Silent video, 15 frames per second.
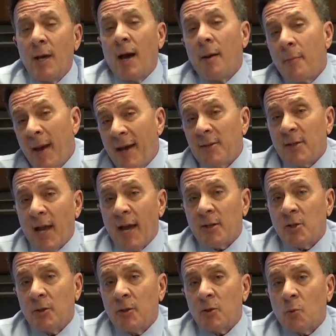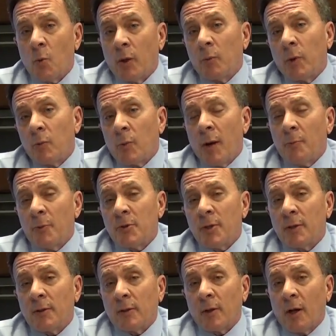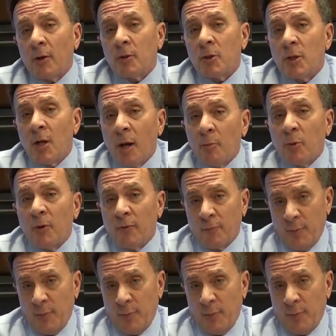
A mass action is when we represent a large number of